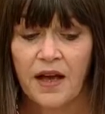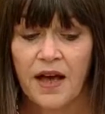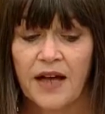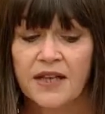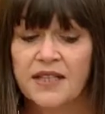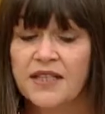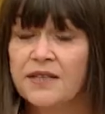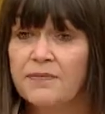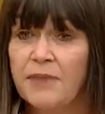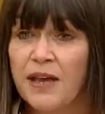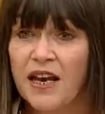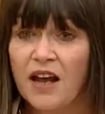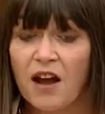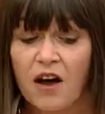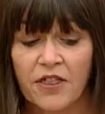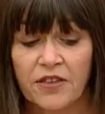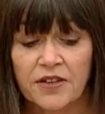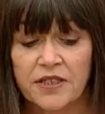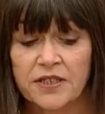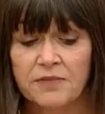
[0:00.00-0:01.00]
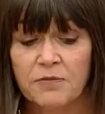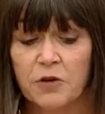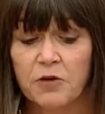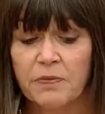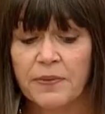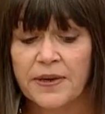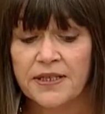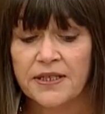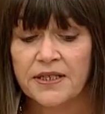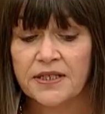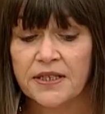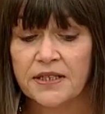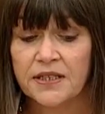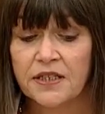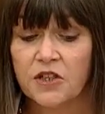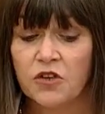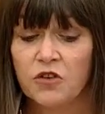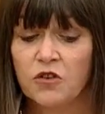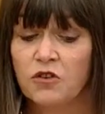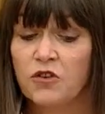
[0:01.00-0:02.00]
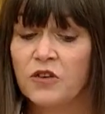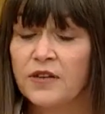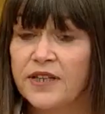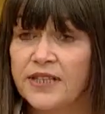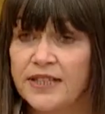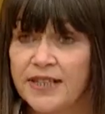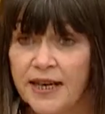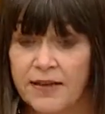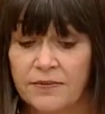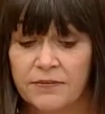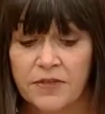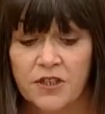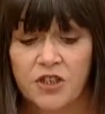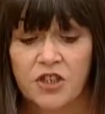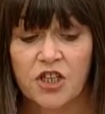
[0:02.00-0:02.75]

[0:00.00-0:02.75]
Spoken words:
And to the many other small businesses who through their time,